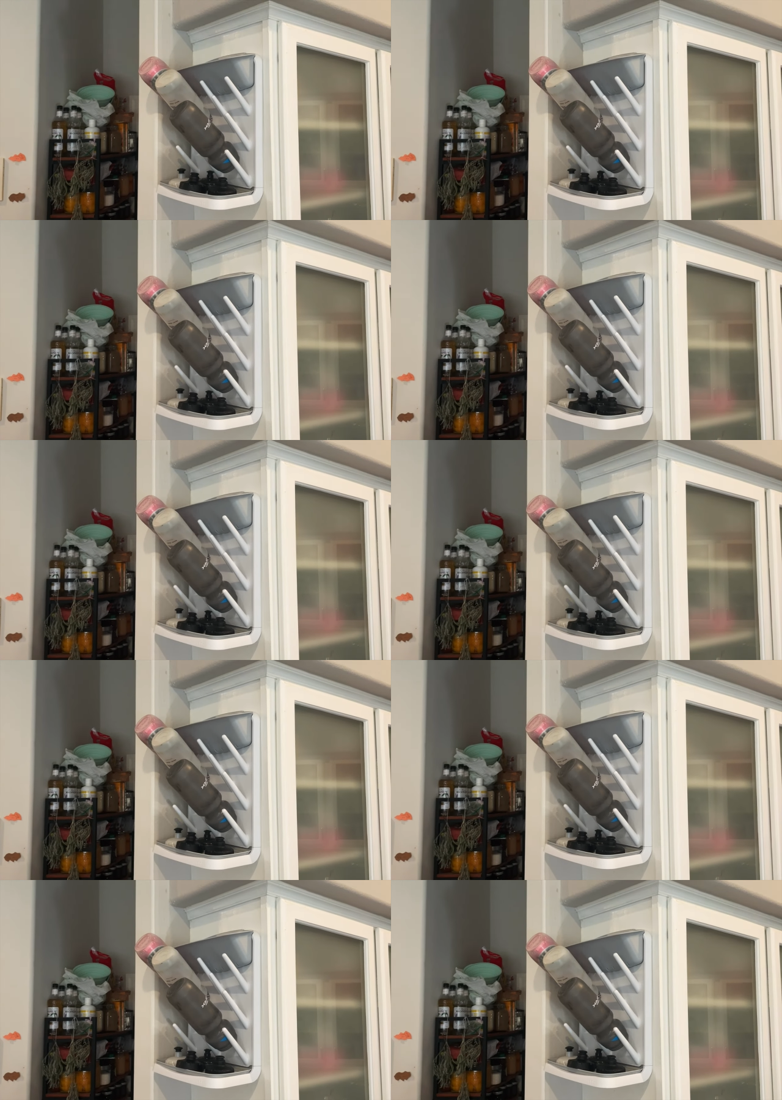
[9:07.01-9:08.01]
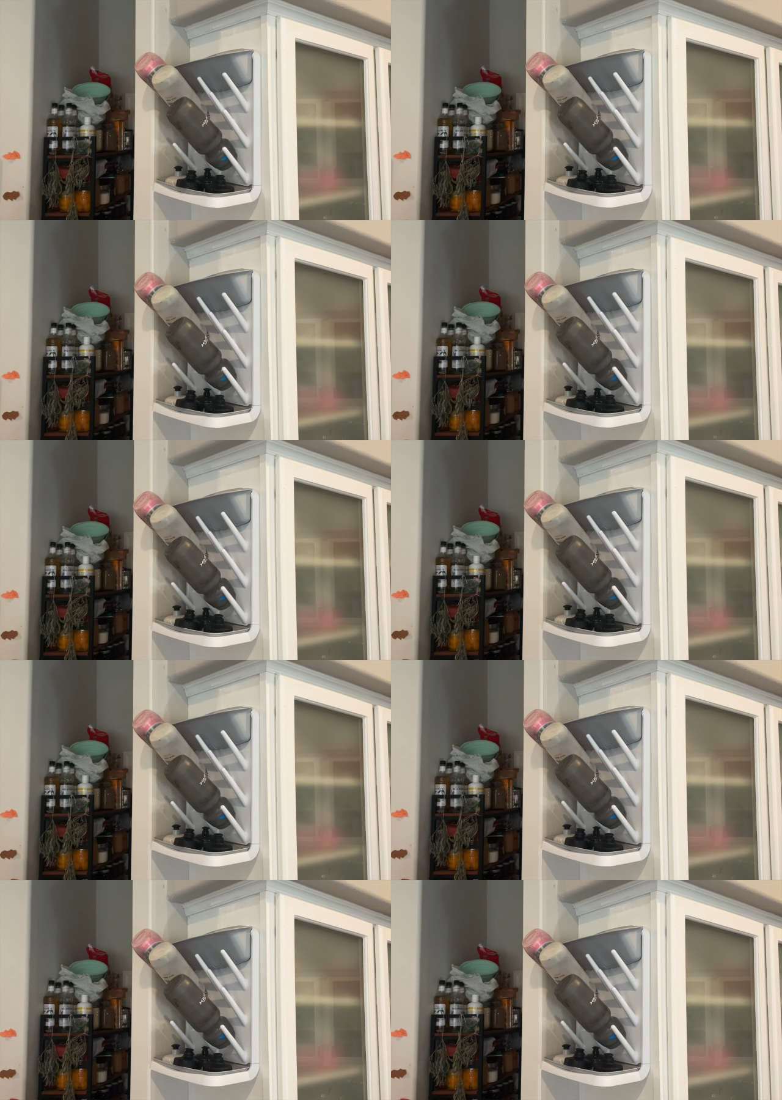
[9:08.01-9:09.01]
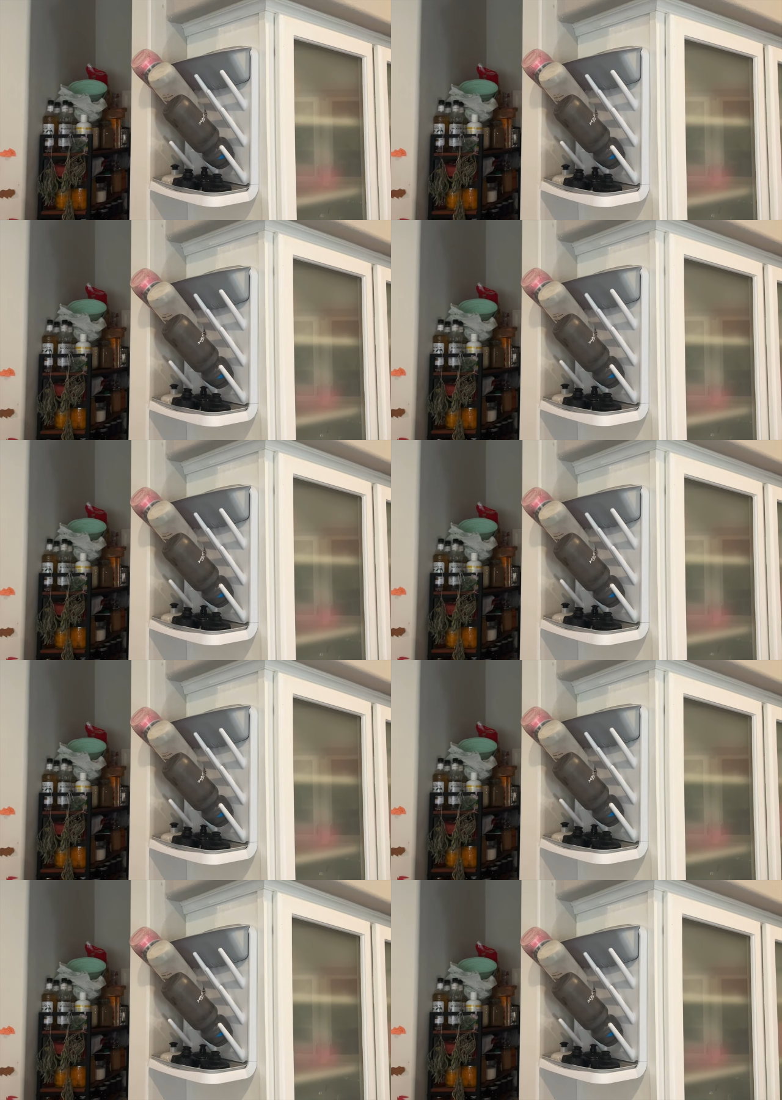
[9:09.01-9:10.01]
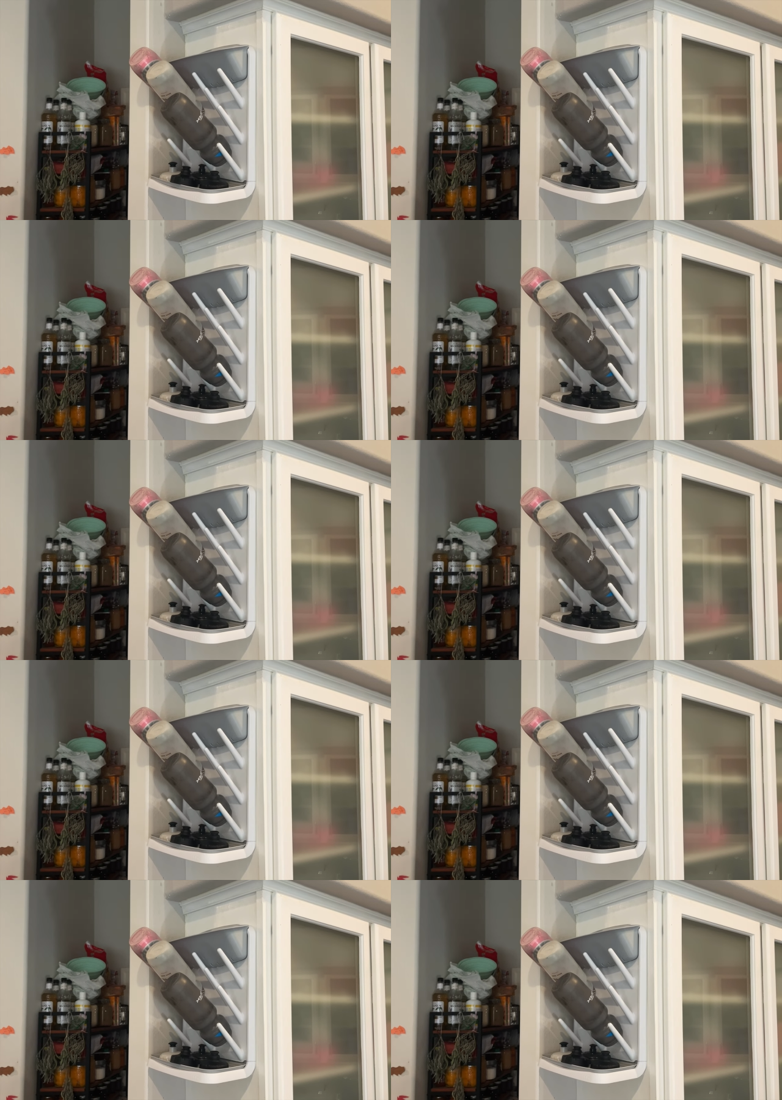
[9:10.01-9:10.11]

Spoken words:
(no speaker visible)